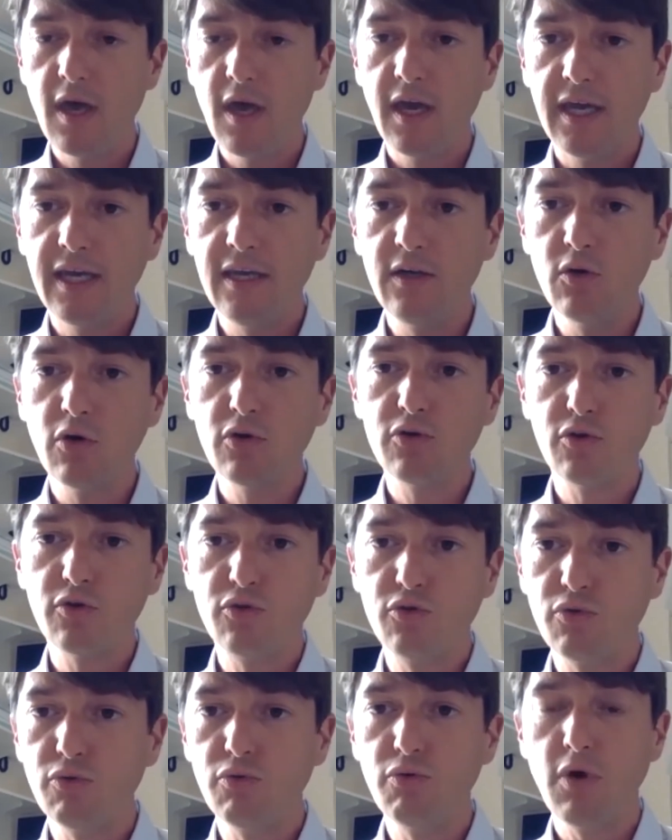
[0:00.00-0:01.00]
in order
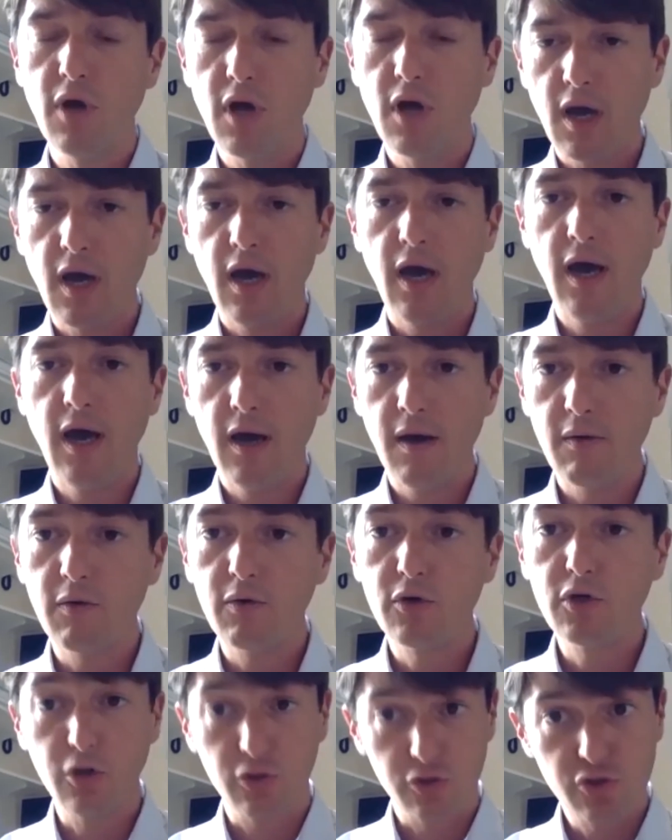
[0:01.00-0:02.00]
to uh,
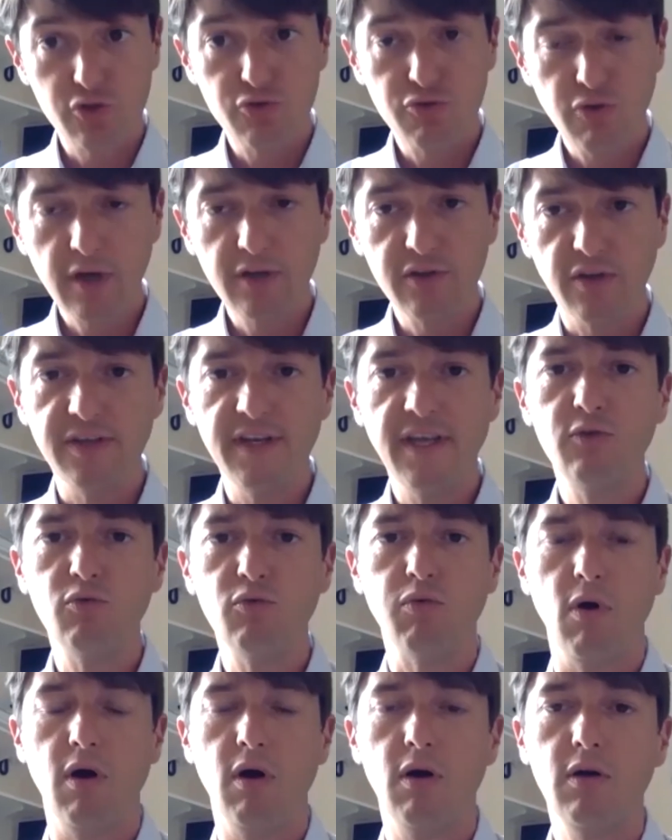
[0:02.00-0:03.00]
construct a
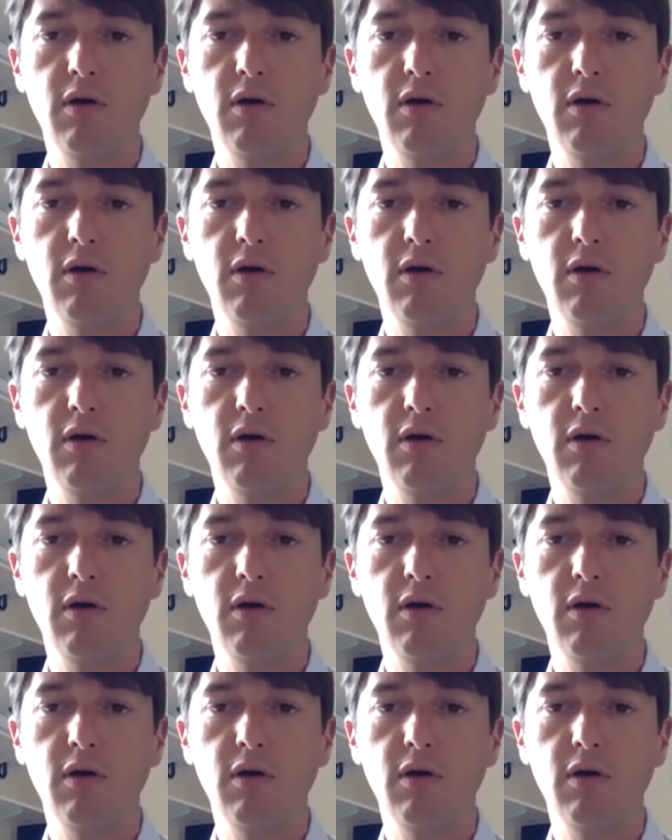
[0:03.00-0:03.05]
network,